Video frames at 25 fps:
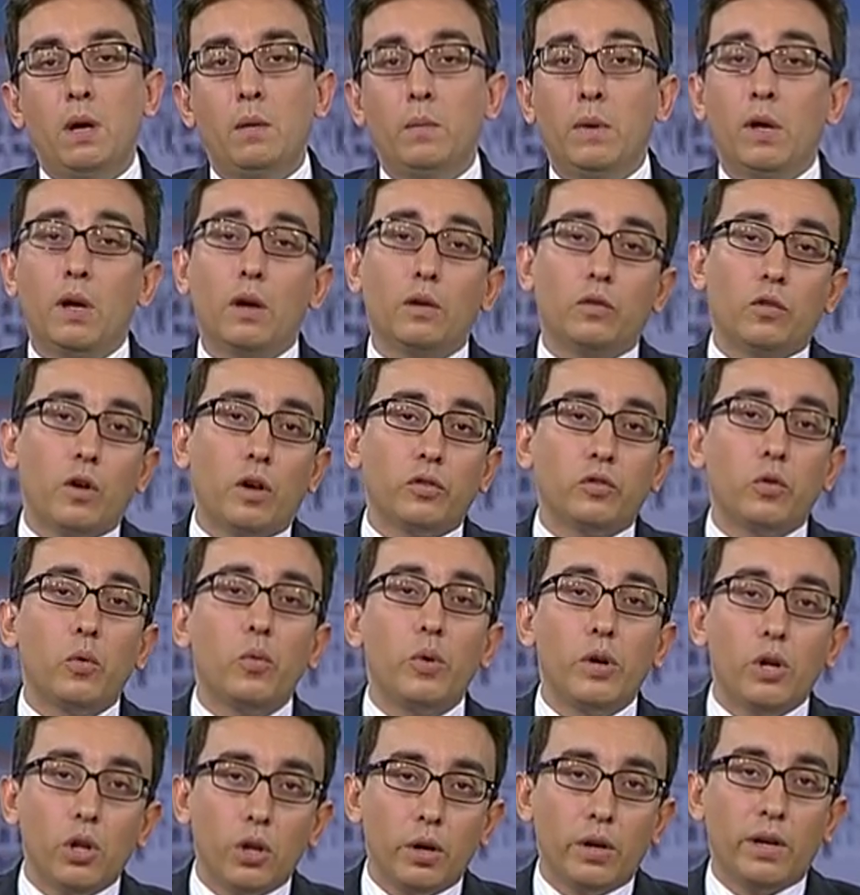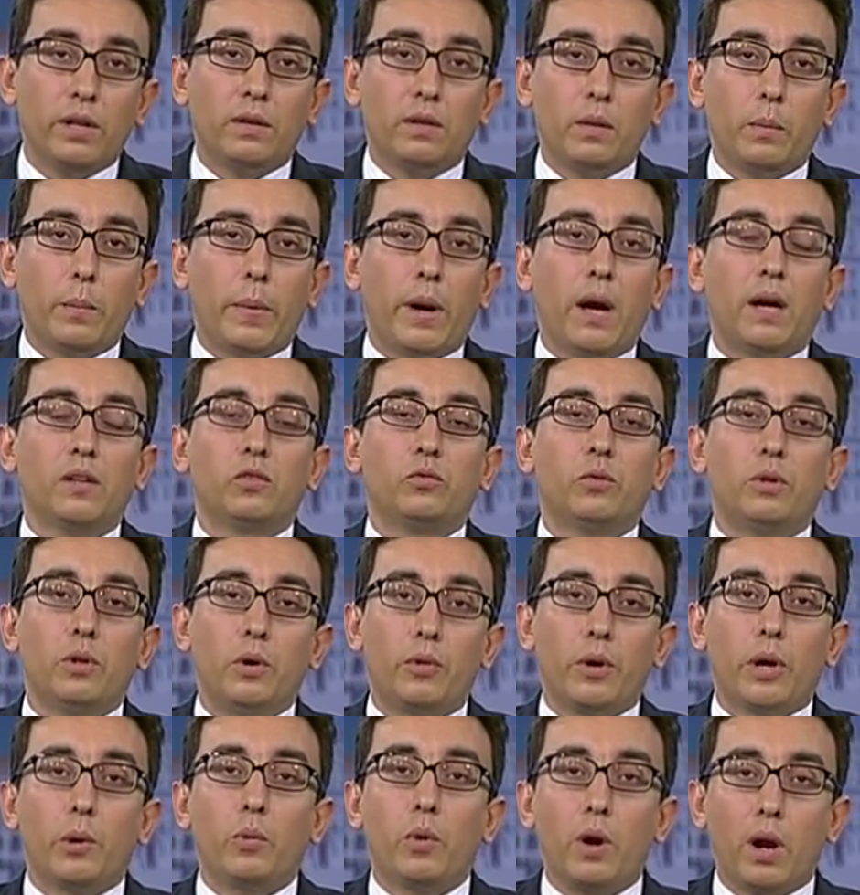Because also we look at the past, we
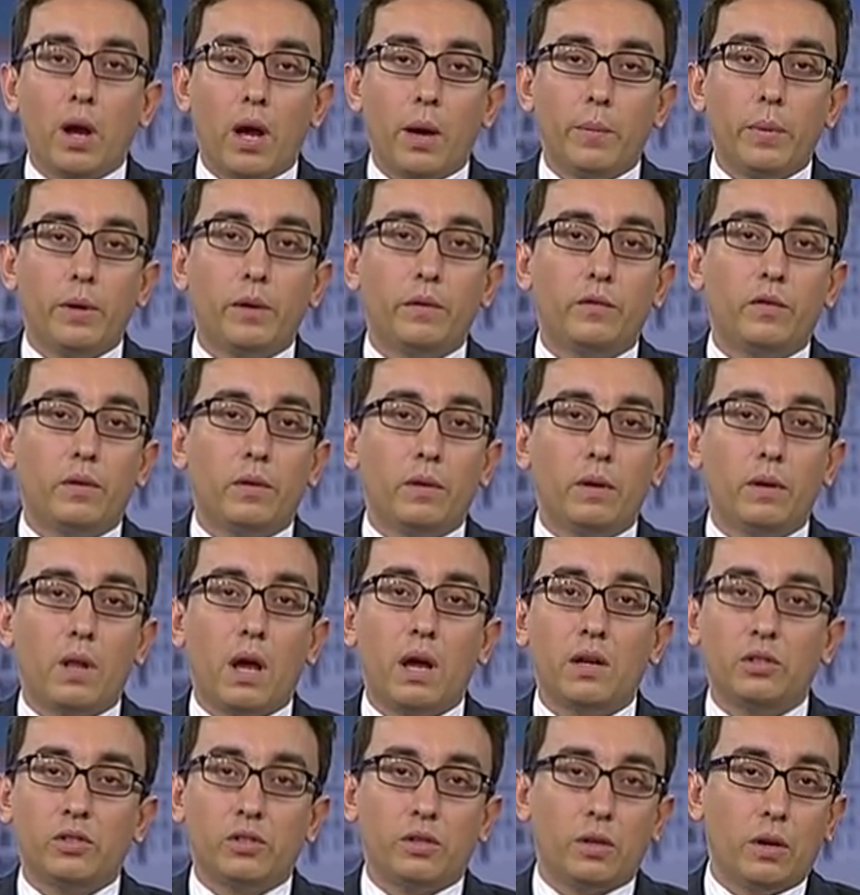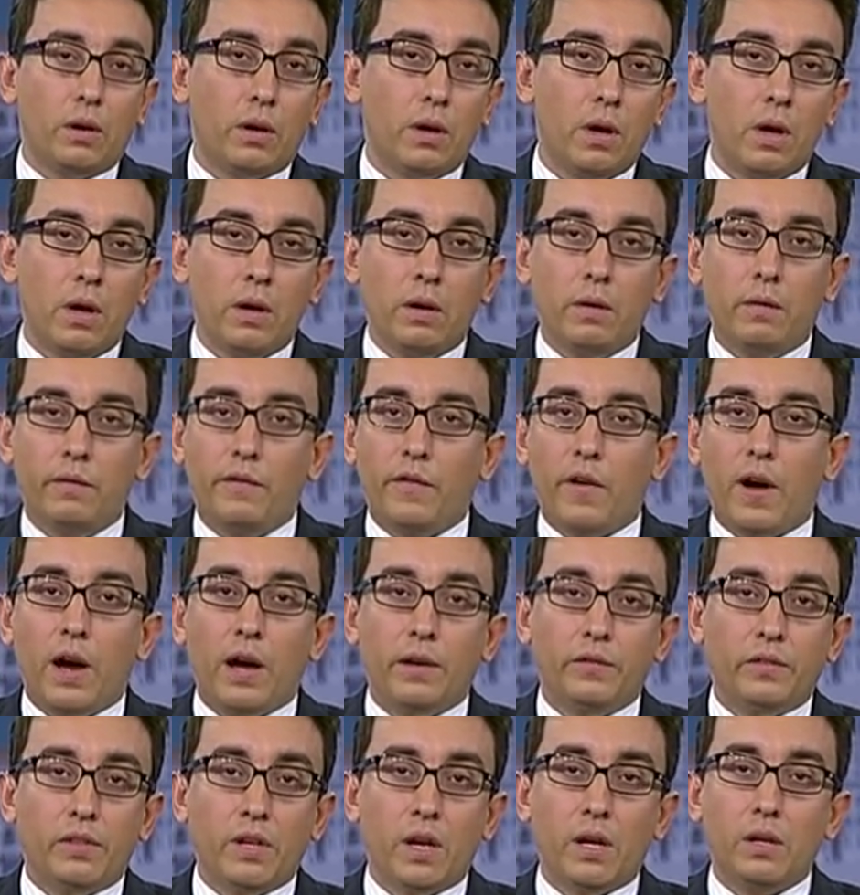look at what happened over the last
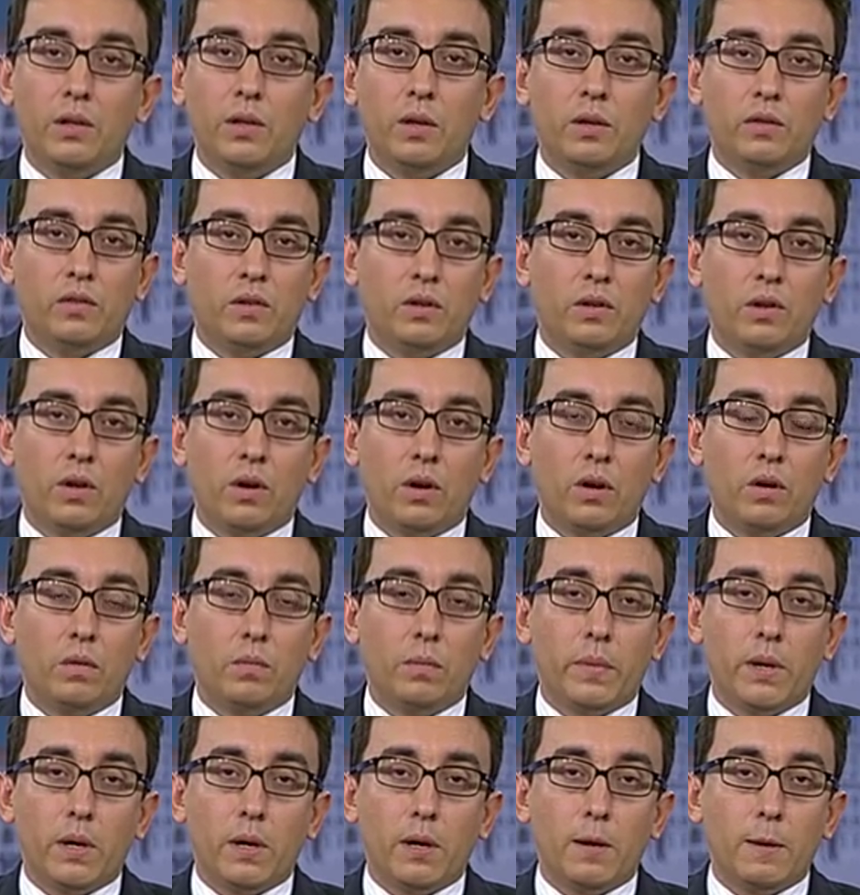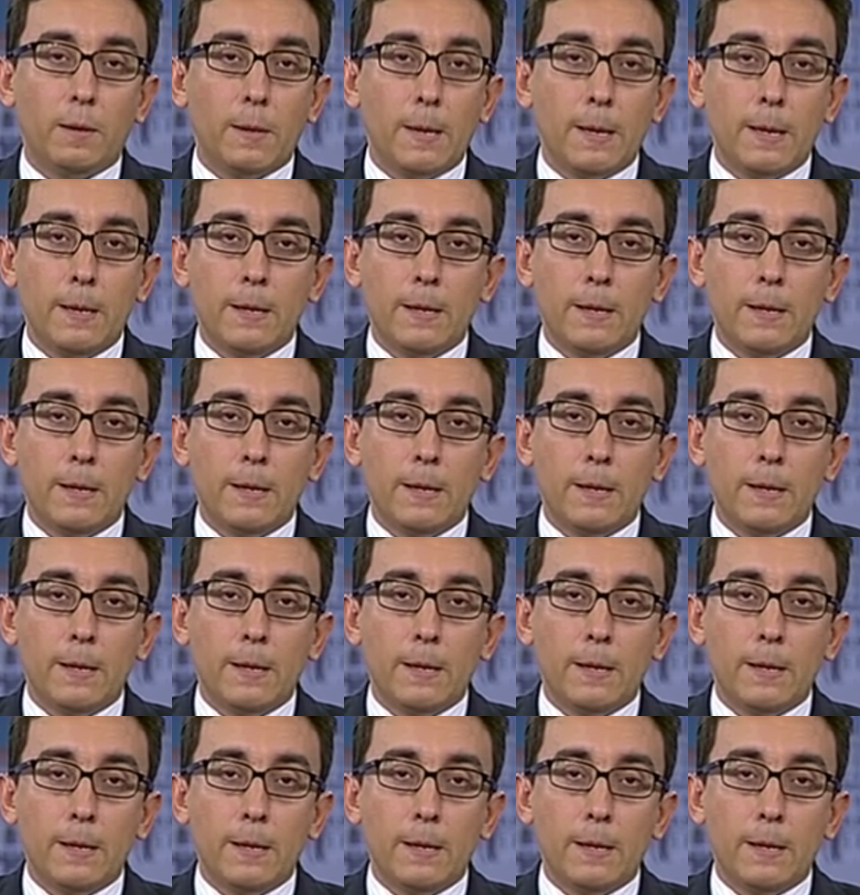5-10 years in Europe.